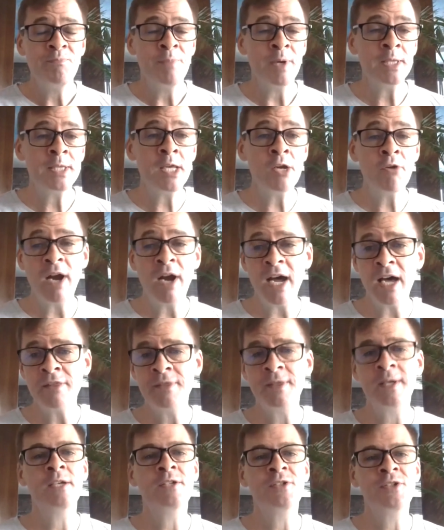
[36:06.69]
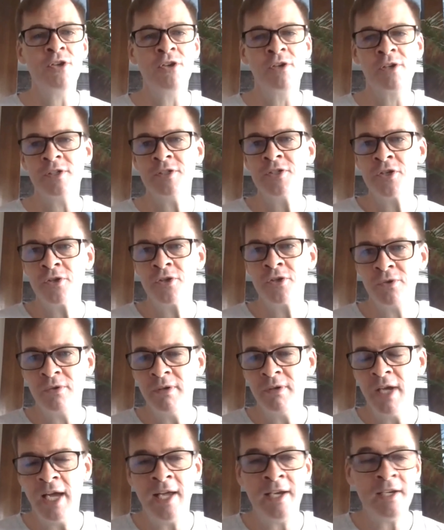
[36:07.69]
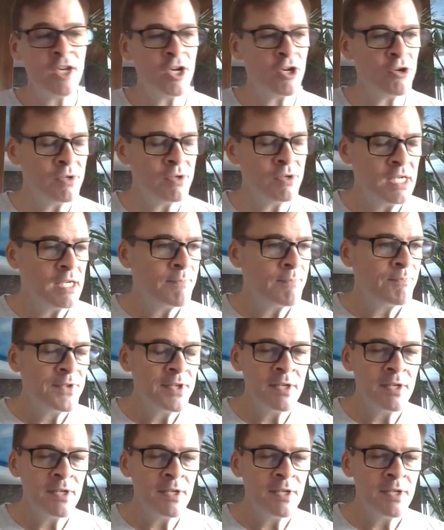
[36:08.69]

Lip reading: But there are things you can do. And, you know,